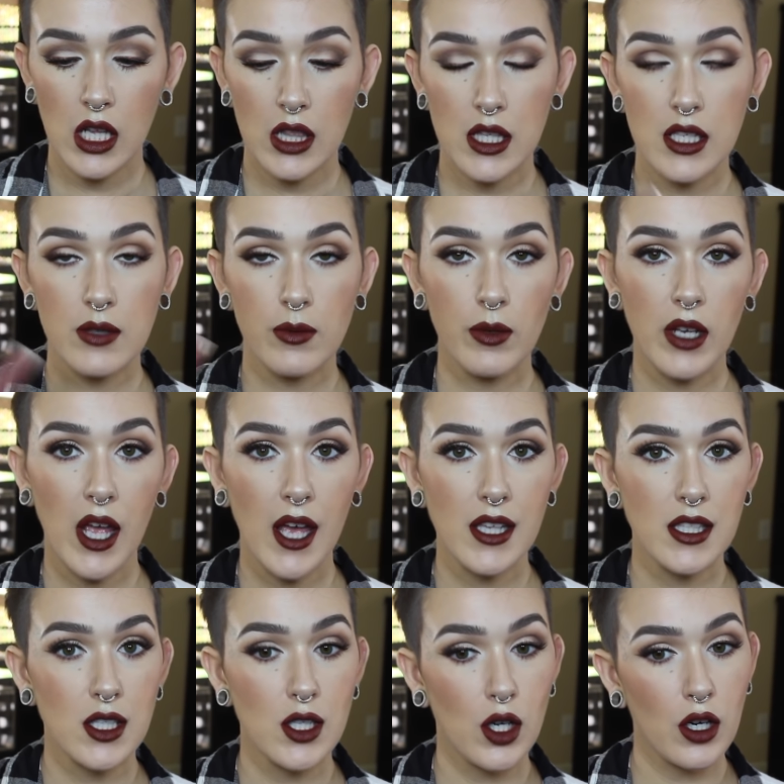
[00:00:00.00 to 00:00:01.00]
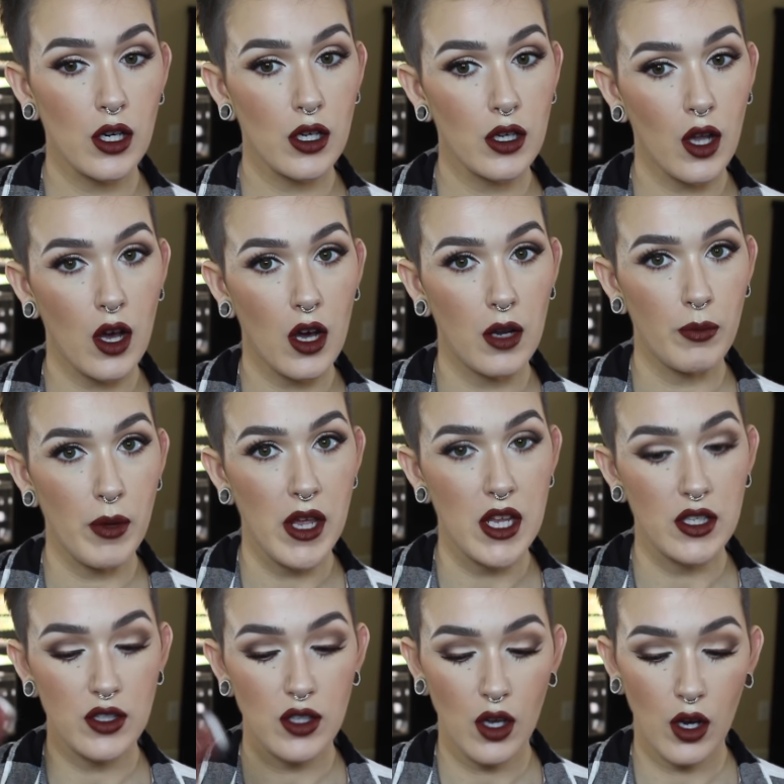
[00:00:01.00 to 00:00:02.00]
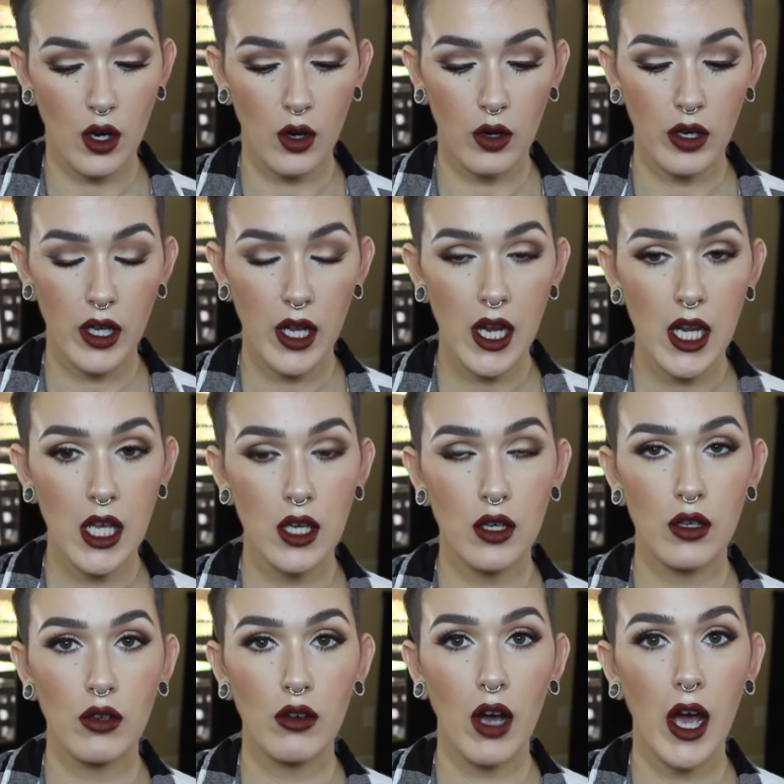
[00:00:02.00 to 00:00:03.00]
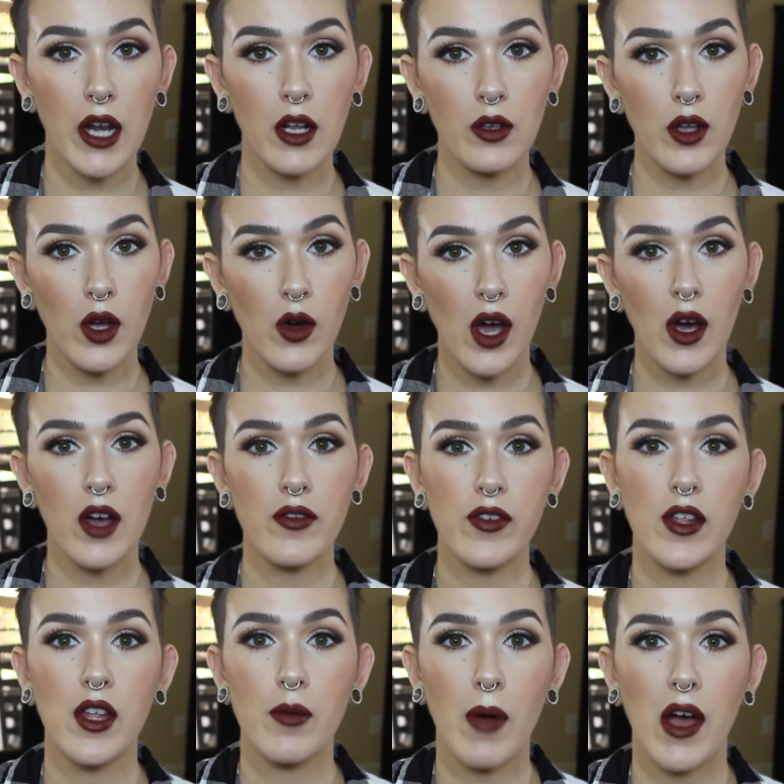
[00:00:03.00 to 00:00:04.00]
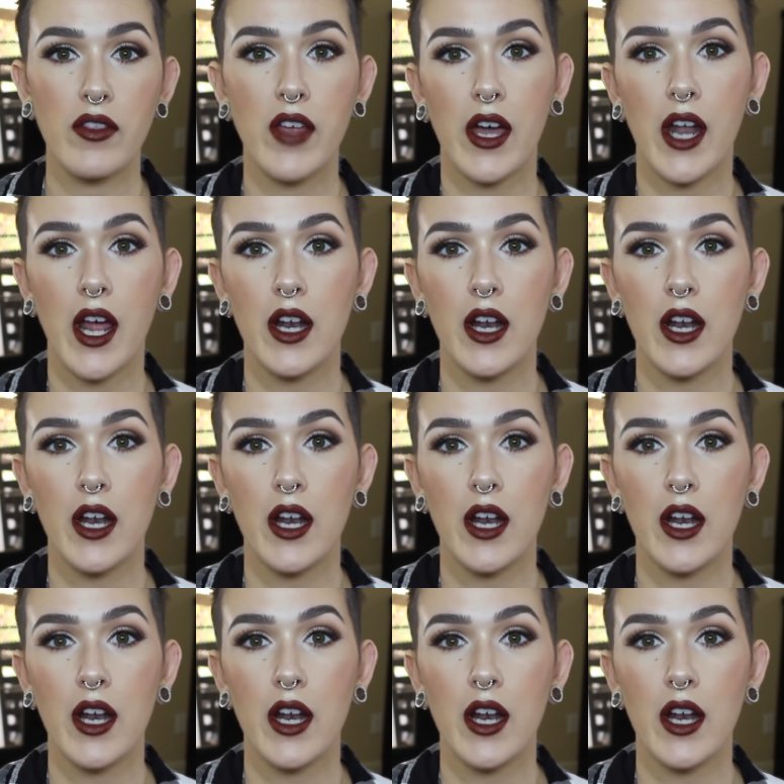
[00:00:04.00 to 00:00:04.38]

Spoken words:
has turned on me. So anywho, I don't know how I feel about that.